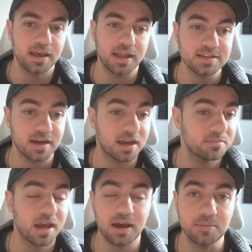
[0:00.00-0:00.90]
And
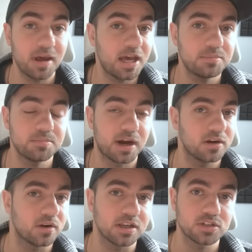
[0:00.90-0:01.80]
I'm a happy
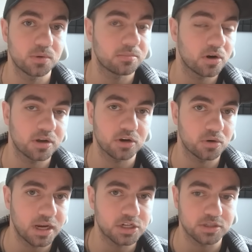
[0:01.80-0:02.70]
buyer into a market
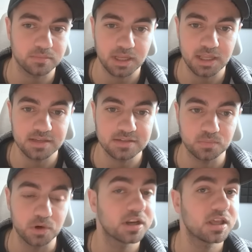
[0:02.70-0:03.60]
correction, and
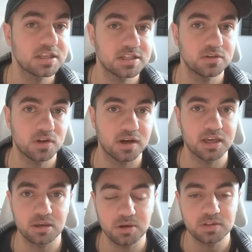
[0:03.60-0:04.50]
we're going to continue
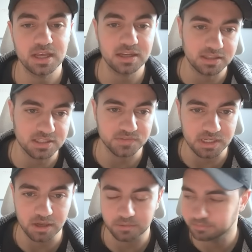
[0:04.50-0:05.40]
talking about that in this
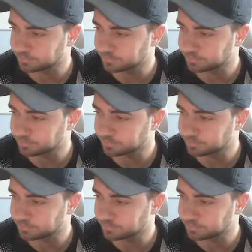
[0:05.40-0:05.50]
video.